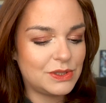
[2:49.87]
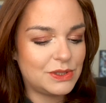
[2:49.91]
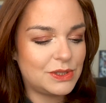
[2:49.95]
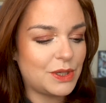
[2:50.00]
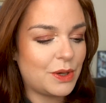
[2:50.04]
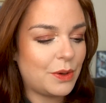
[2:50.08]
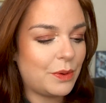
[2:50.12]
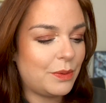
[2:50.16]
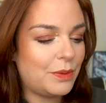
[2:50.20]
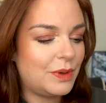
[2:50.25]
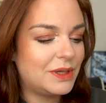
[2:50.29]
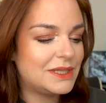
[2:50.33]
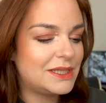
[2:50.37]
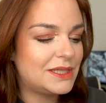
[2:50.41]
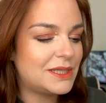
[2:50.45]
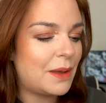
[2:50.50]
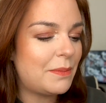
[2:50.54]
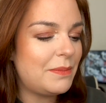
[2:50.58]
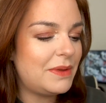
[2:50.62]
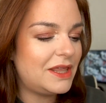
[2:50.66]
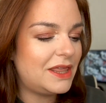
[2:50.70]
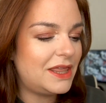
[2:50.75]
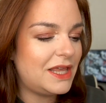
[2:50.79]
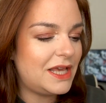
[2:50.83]
So
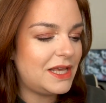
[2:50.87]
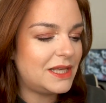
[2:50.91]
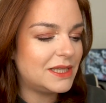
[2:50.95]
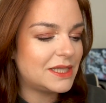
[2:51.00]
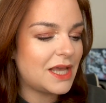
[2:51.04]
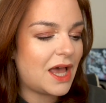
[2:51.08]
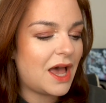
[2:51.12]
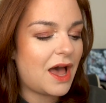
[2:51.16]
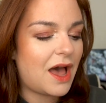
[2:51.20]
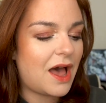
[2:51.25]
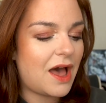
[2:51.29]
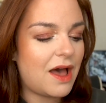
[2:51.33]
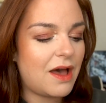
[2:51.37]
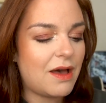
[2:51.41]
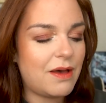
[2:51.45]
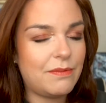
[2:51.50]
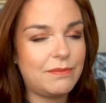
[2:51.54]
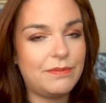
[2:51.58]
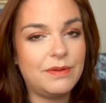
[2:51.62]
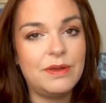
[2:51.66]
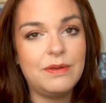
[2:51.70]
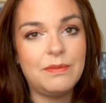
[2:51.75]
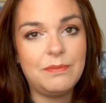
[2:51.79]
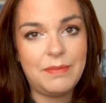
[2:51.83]
some of these have